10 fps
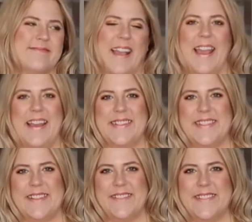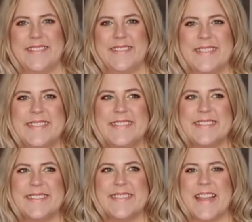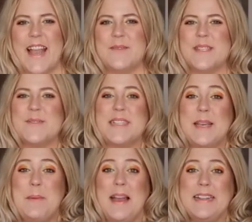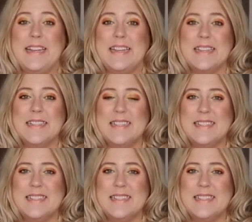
I had to. I'm just really punny.